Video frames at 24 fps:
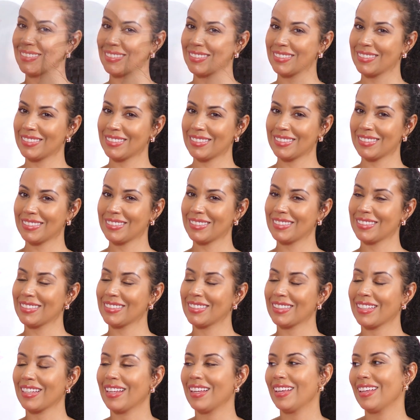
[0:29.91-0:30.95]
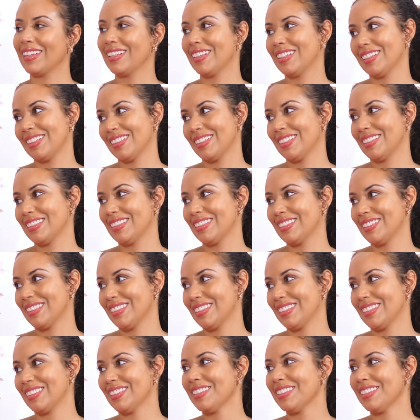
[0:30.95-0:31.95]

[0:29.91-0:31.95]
Will. Thank you again.